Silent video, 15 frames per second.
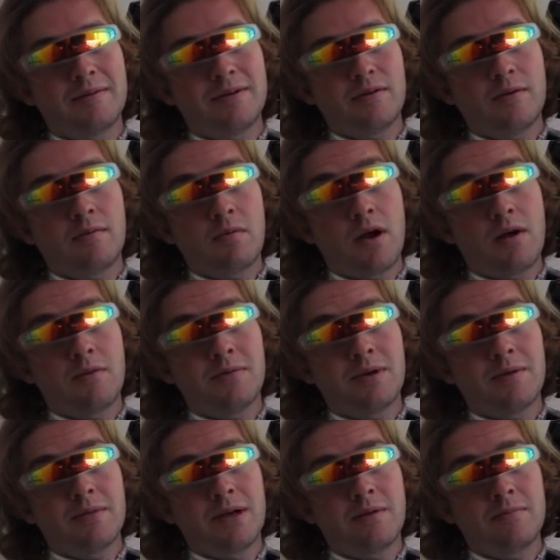to show you how
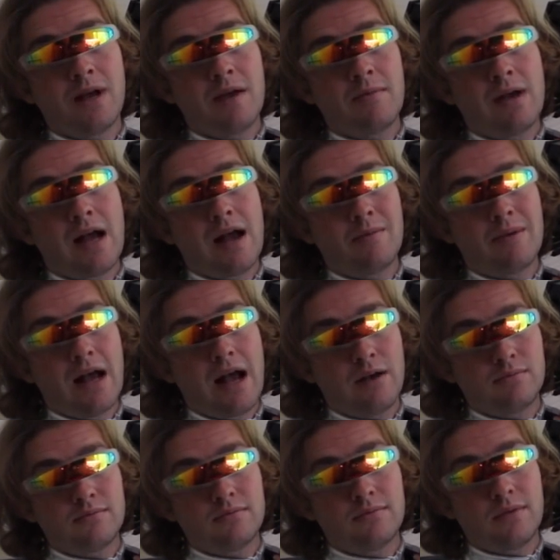I made my dope
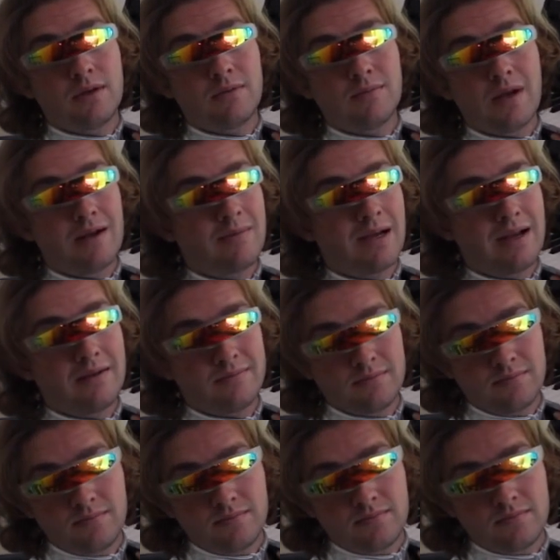song, Run the
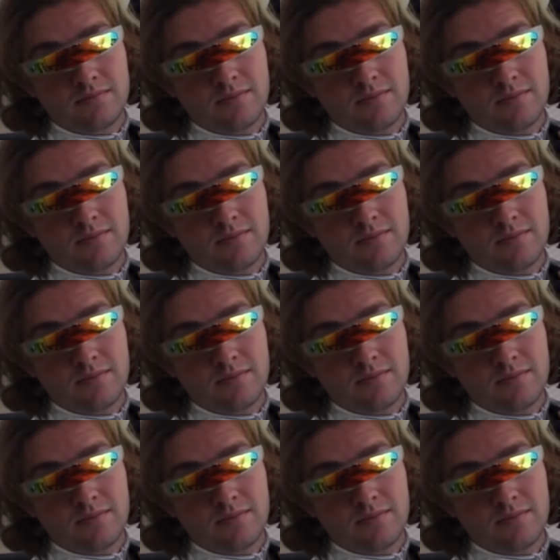World.